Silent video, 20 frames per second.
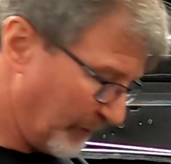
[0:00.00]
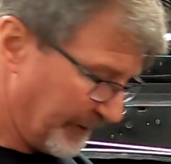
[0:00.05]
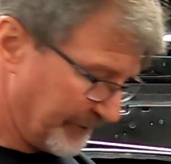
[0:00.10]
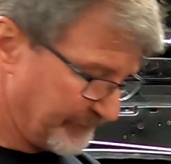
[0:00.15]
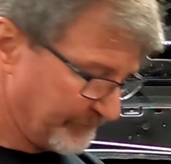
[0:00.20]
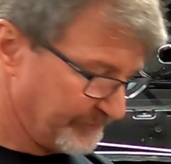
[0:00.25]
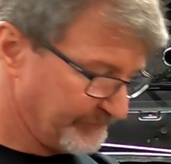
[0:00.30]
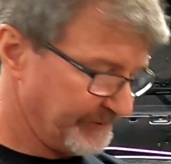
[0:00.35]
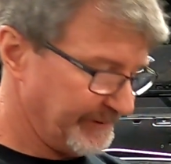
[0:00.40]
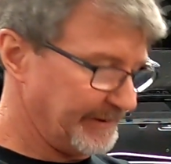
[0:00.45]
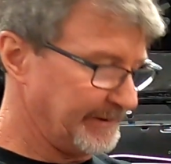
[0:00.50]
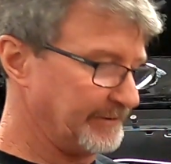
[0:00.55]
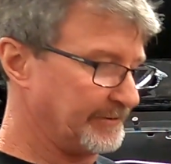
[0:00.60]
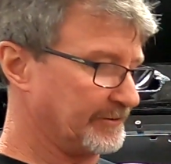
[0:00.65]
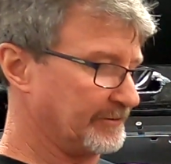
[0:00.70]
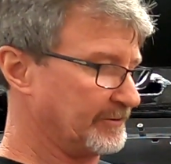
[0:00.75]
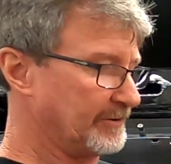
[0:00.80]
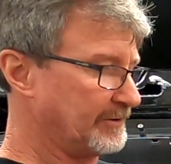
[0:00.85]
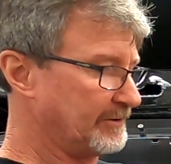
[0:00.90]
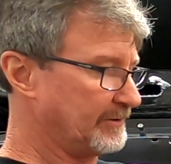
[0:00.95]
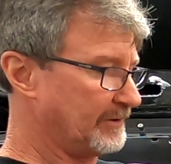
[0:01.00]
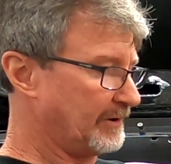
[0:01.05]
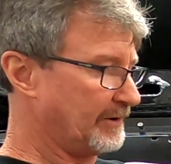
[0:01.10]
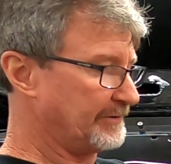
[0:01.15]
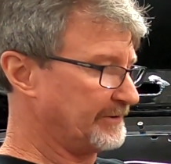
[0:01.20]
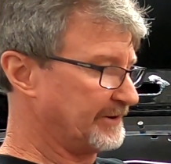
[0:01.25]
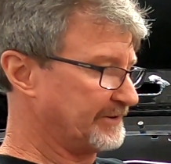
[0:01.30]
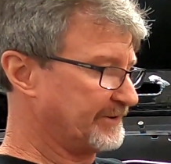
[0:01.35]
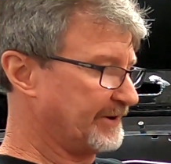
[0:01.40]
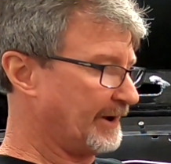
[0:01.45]
washers either
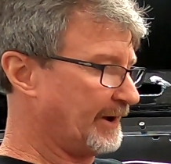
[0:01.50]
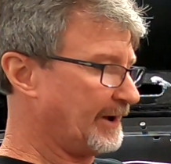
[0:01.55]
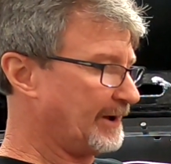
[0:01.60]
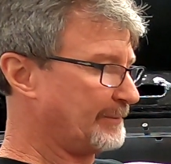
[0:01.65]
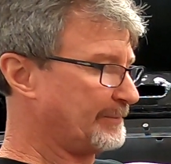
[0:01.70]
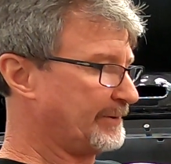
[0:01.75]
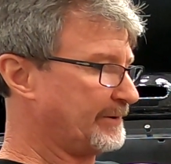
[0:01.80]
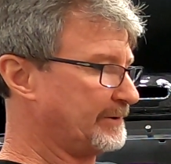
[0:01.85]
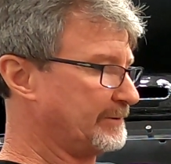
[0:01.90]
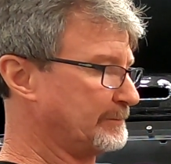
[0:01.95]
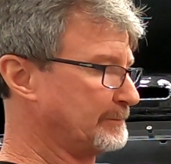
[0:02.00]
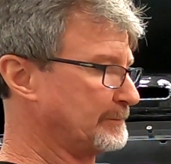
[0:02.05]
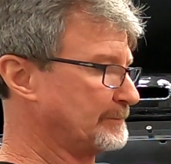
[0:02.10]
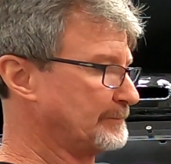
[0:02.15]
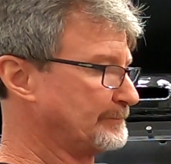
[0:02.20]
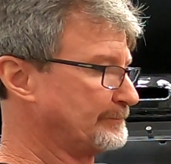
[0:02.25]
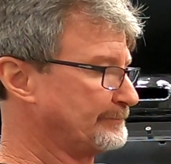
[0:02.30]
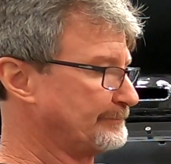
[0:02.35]
on the top,